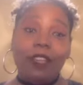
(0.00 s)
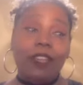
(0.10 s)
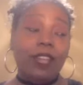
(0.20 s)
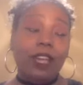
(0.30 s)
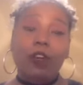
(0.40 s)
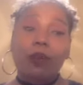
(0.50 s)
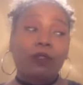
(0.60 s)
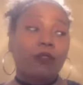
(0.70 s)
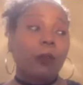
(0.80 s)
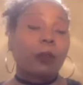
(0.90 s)
And that
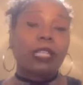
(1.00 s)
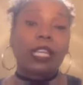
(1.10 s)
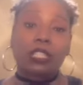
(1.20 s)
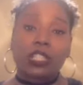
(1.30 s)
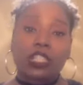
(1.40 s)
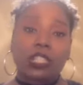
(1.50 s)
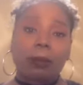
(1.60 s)
goes for a relationship,